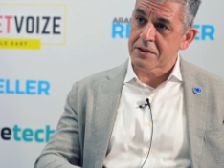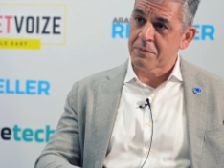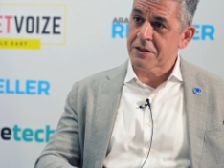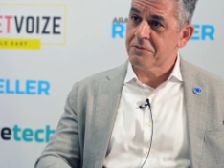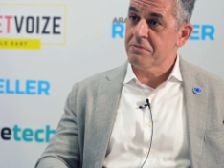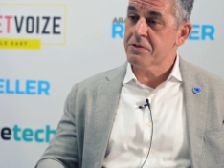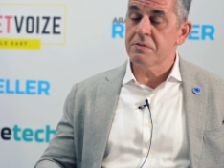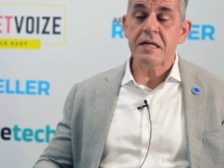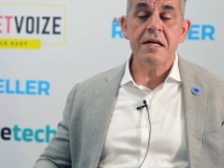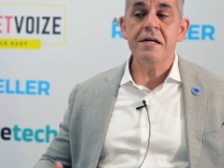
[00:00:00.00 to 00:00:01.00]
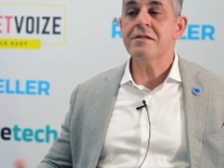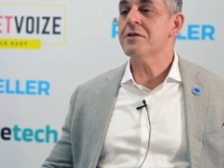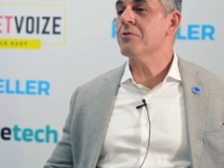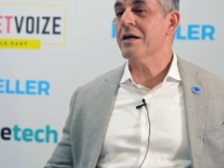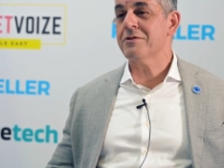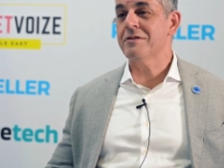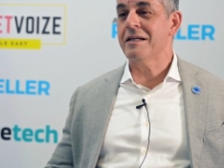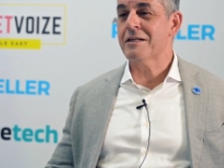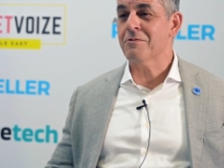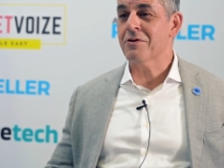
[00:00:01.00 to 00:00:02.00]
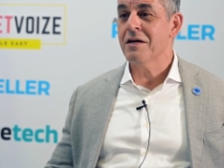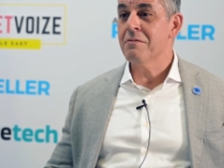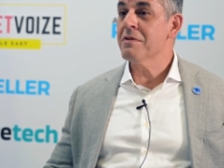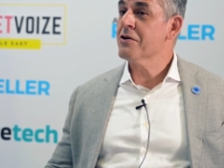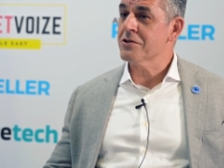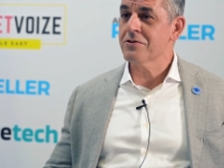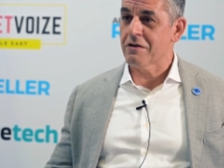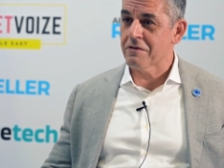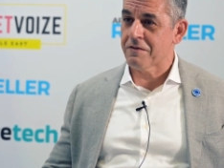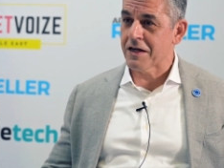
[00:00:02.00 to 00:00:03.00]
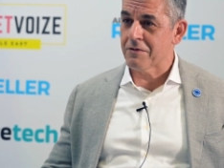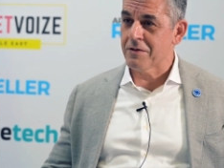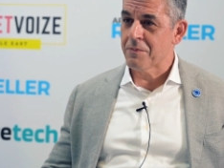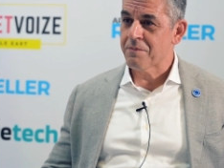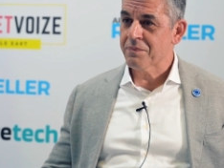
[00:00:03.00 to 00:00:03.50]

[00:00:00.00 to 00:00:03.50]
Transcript: It's much easy to hack to the network because you have a firewall.